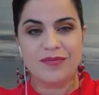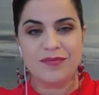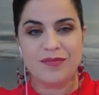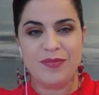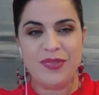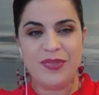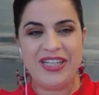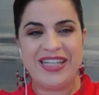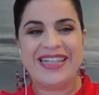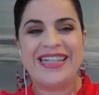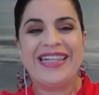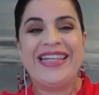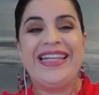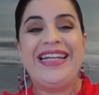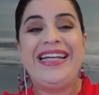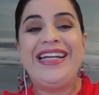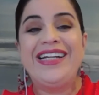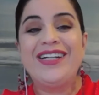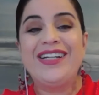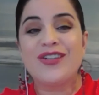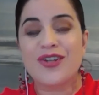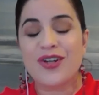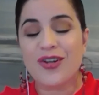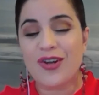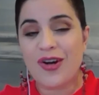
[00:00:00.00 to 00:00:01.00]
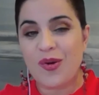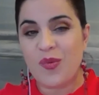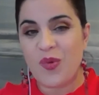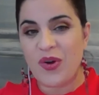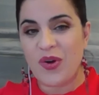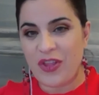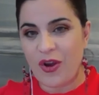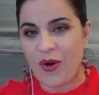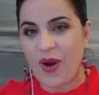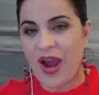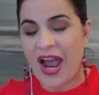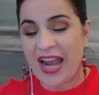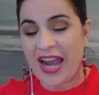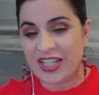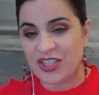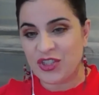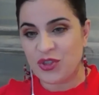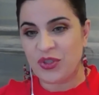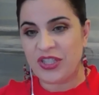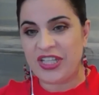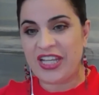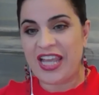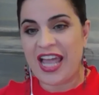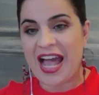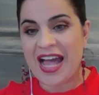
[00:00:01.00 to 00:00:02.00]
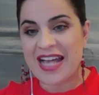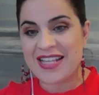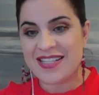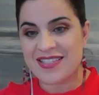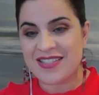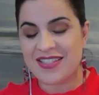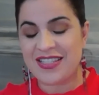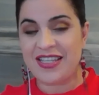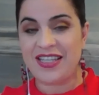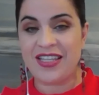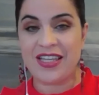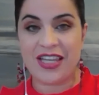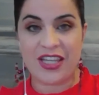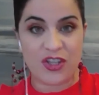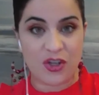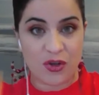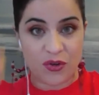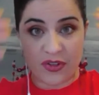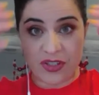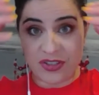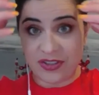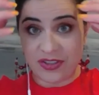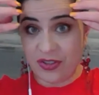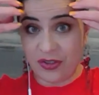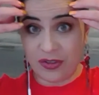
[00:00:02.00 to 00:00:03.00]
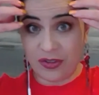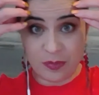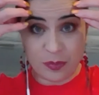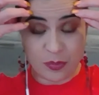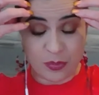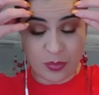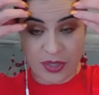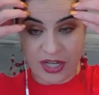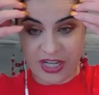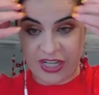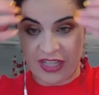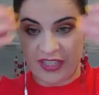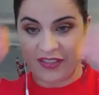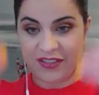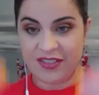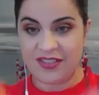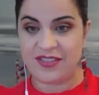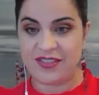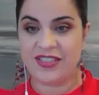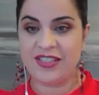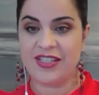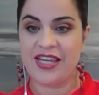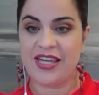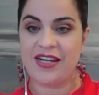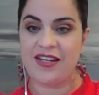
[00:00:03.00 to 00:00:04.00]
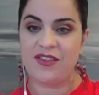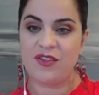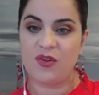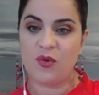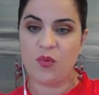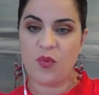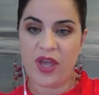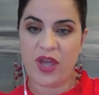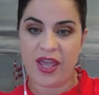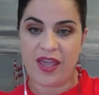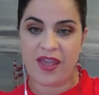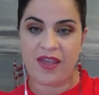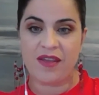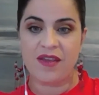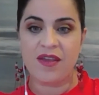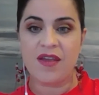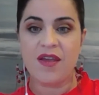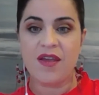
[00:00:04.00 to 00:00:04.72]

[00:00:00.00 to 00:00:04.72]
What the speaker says: be clear on what they're actually asking, and your adult brain doesn't get in the way.